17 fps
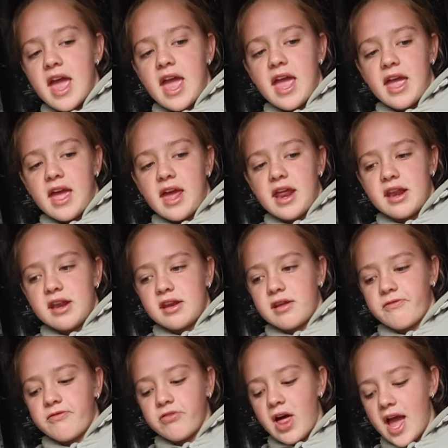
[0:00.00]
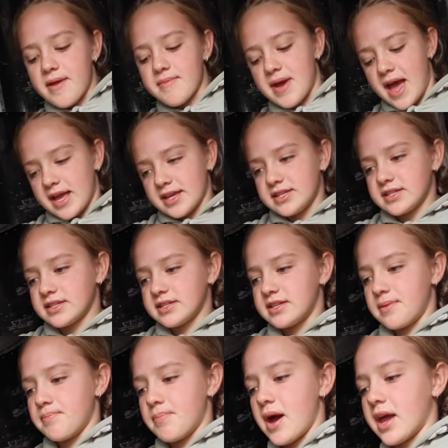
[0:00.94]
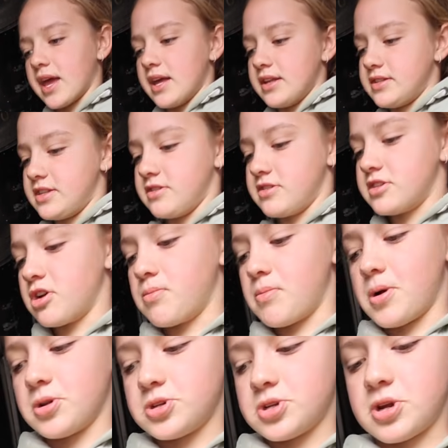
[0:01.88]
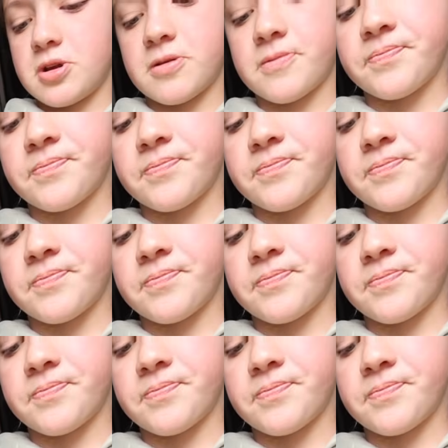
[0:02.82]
and fly masks and buckets and so much,